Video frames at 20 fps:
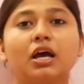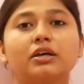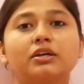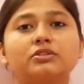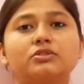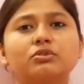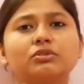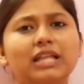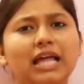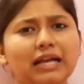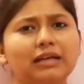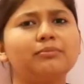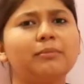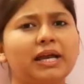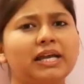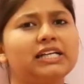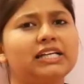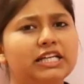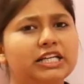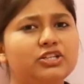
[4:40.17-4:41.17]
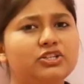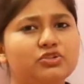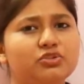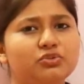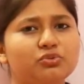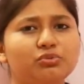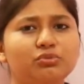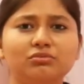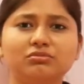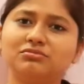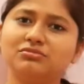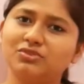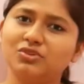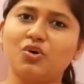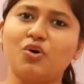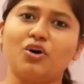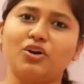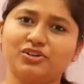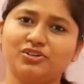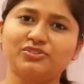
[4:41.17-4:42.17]
So that might lead to
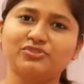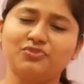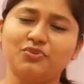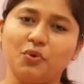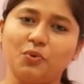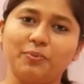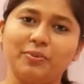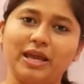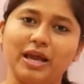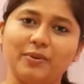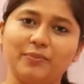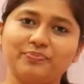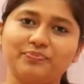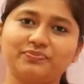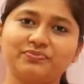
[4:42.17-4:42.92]
coulrophobia.